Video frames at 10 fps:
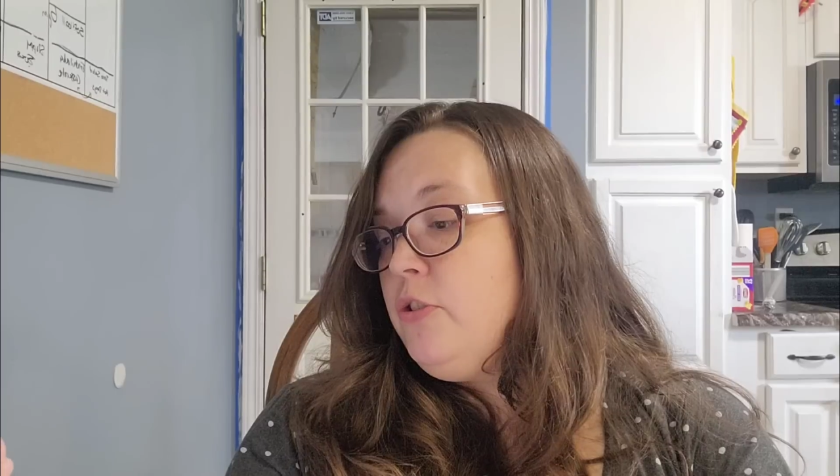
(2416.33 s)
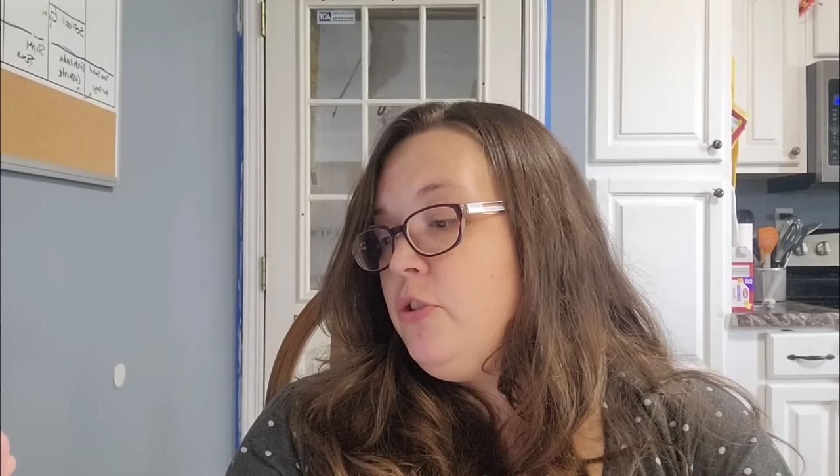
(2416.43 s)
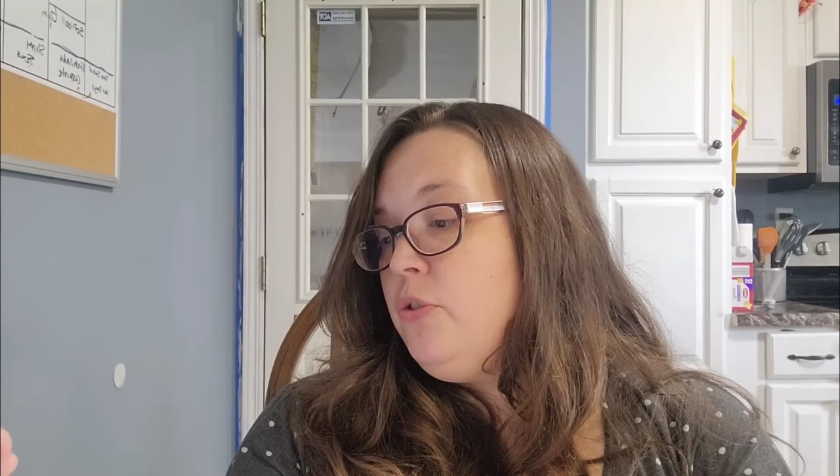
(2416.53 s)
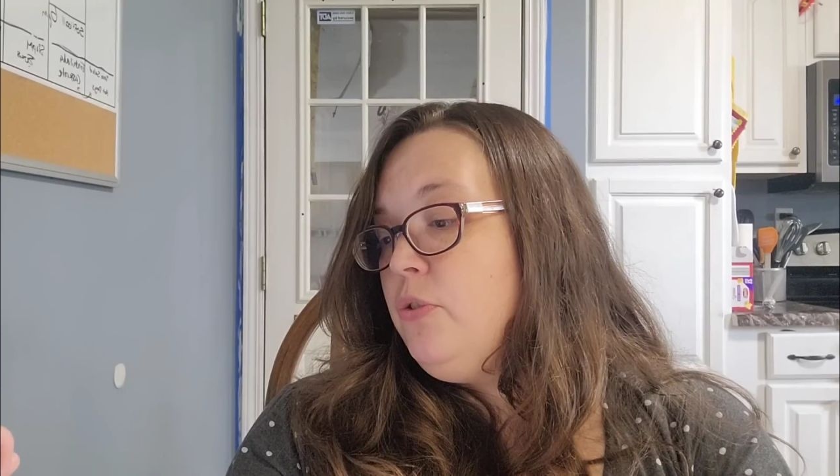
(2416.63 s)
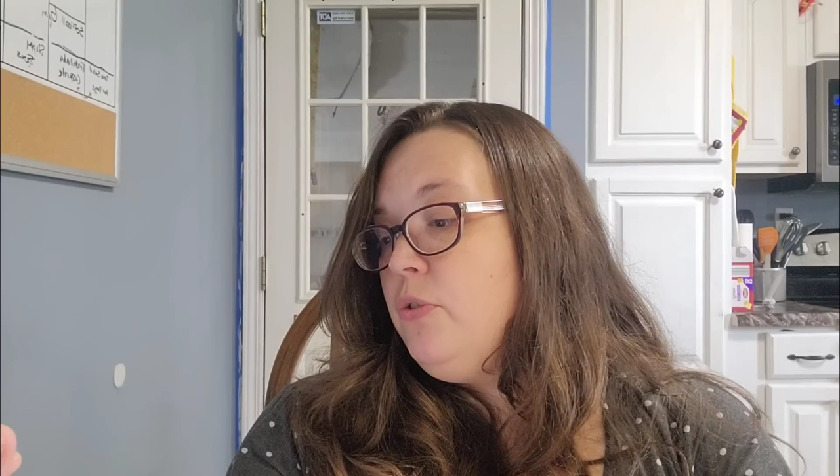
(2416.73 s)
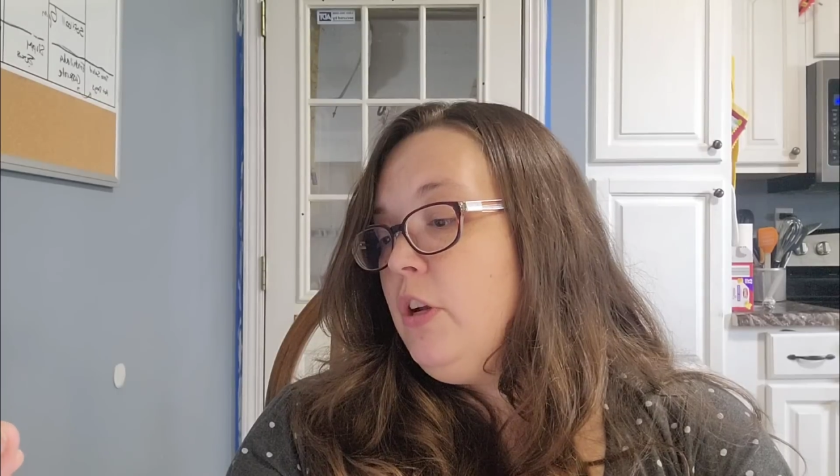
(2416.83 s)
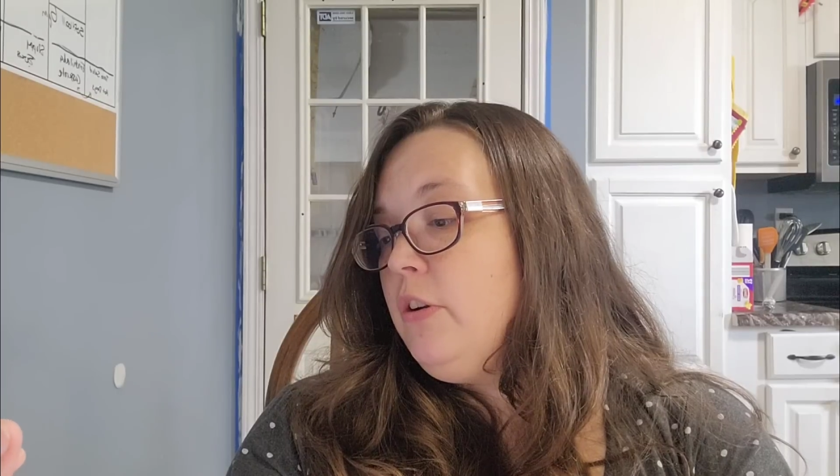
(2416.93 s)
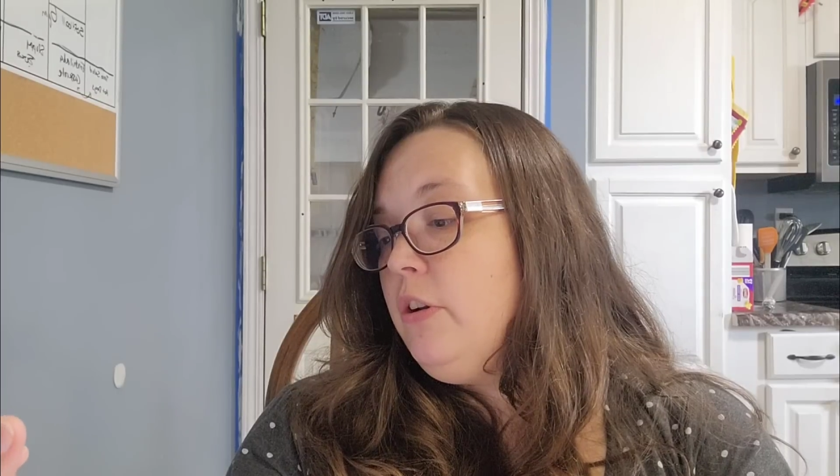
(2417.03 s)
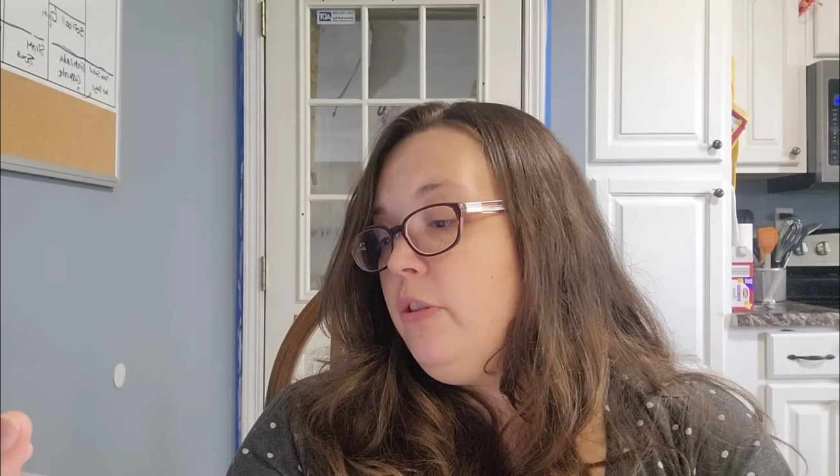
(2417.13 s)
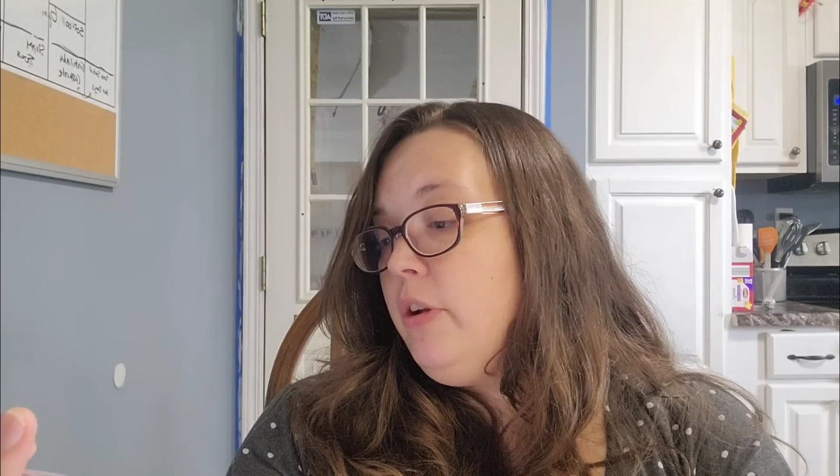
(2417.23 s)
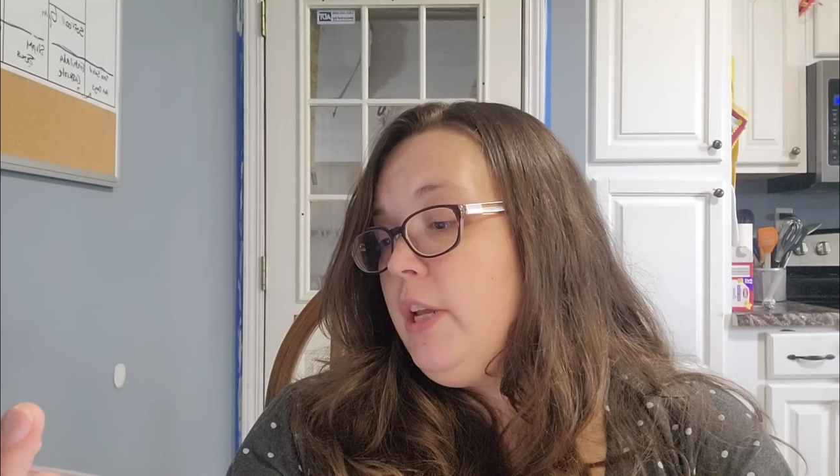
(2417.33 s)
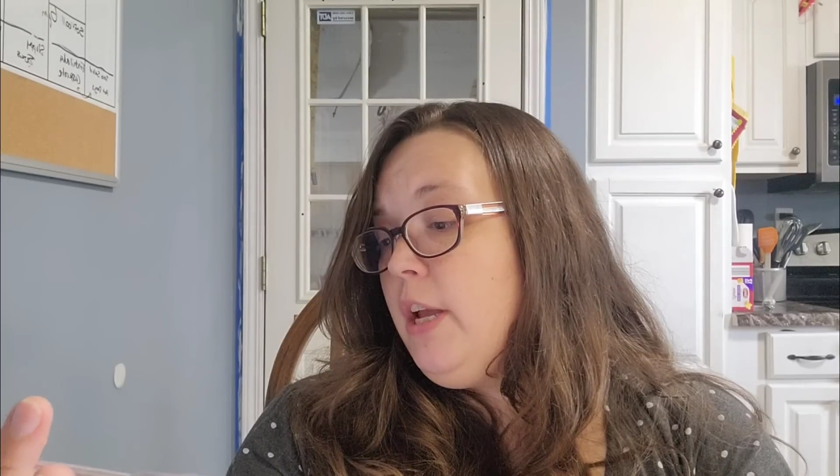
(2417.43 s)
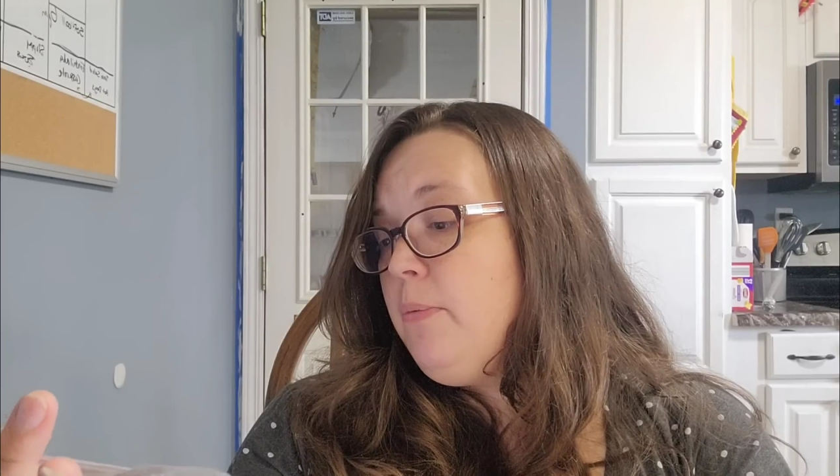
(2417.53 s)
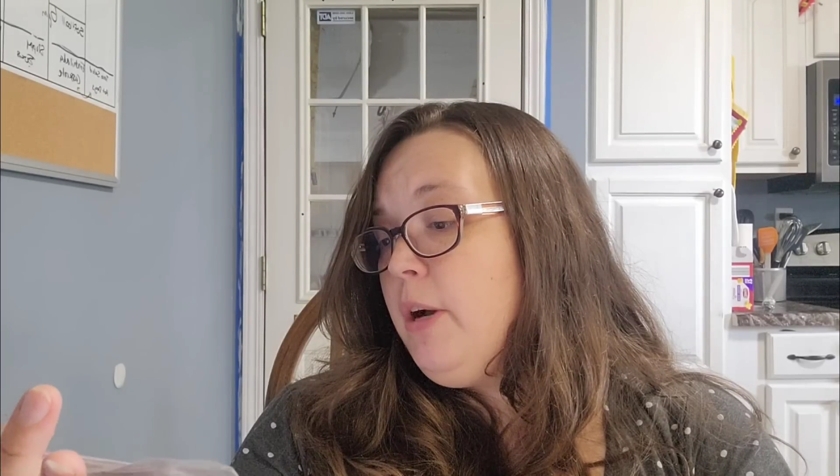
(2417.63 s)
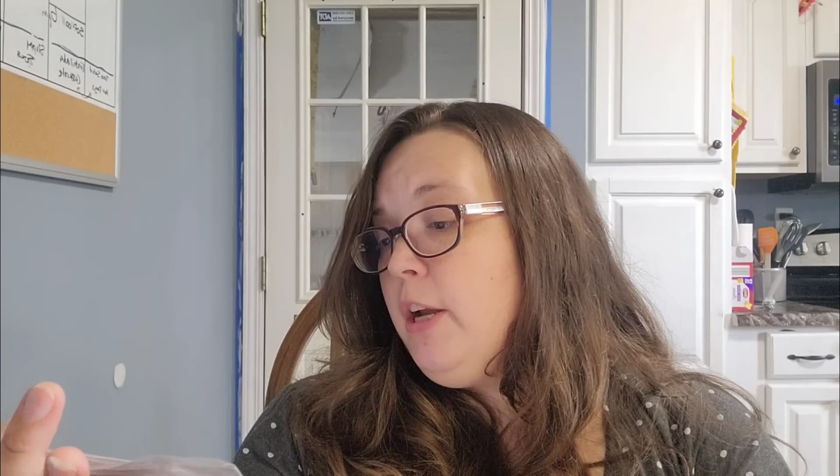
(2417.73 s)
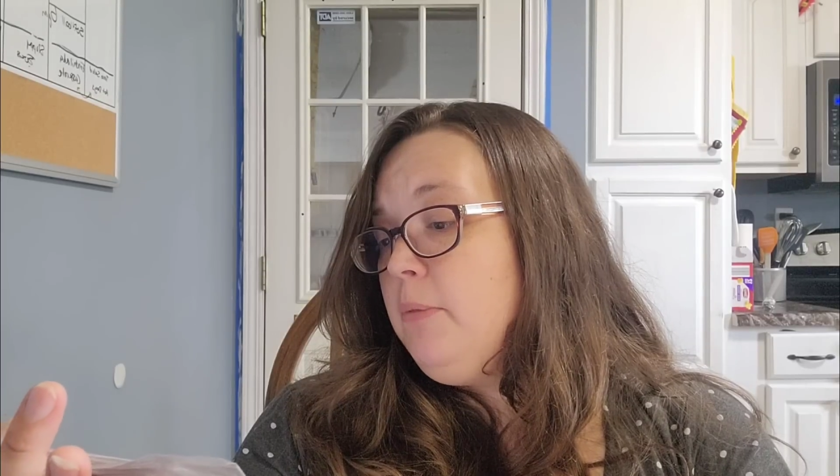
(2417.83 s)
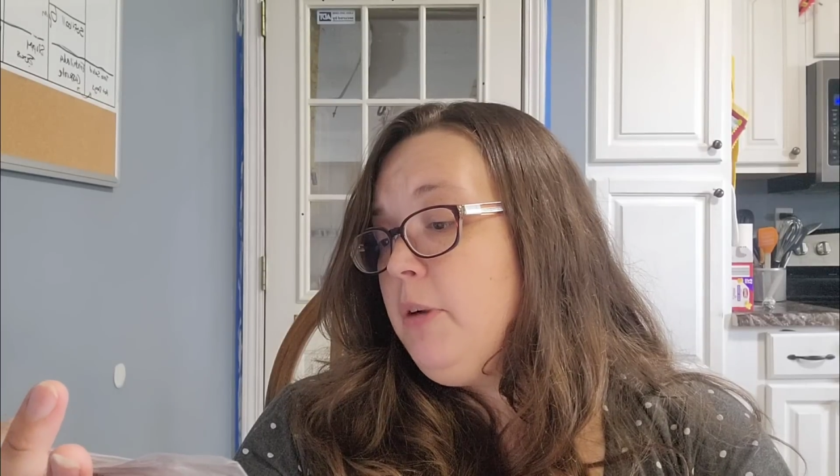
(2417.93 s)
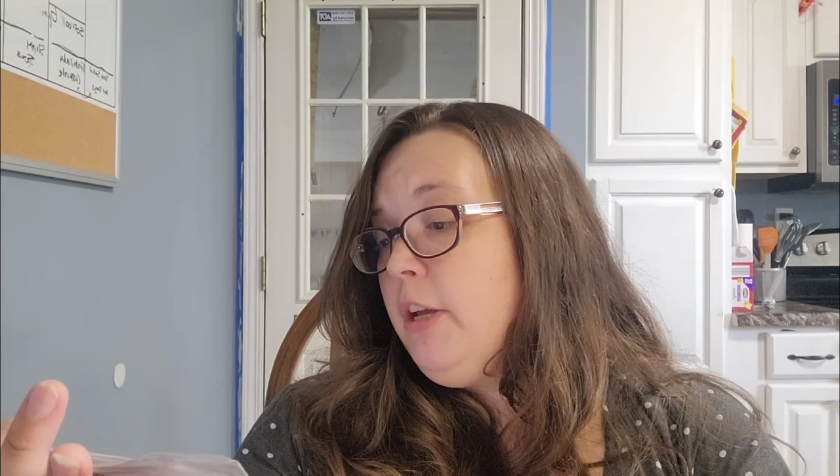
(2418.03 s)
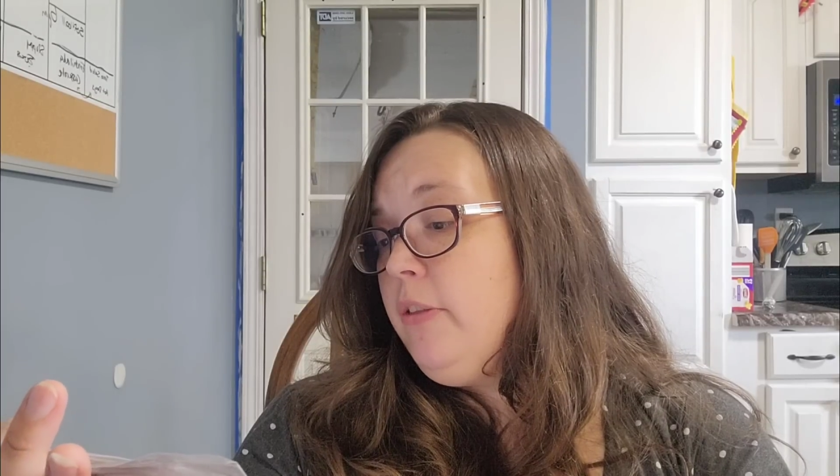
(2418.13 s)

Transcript: 238 wide by